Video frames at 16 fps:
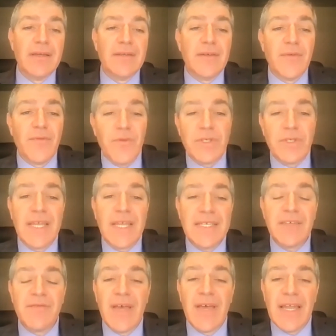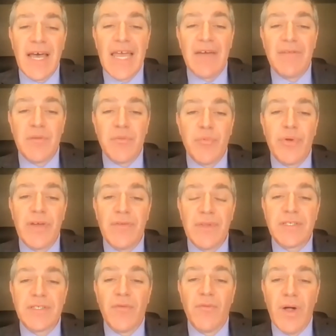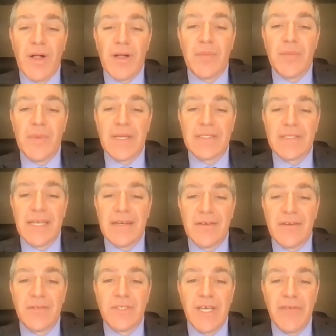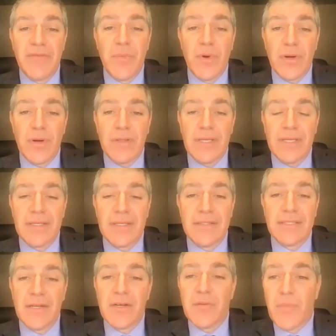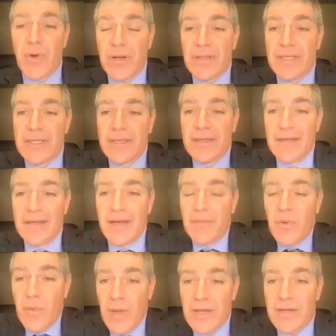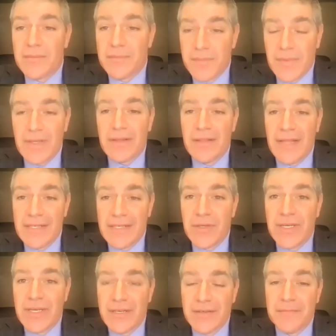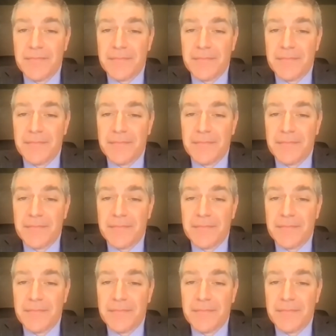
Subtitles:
For today's event, I have the privilege of welcoming Senator Jeff Merkley. Senator Merkley, welcome. Glad you're here.